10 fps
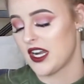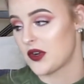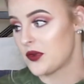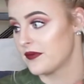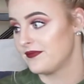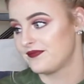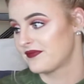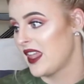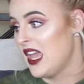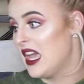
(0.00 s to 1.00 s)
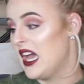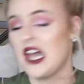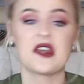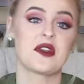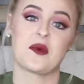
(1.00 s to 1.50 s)
I
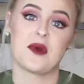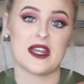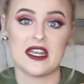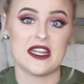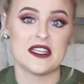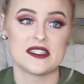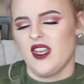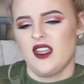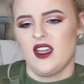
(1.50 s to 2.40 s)
don't know what it is.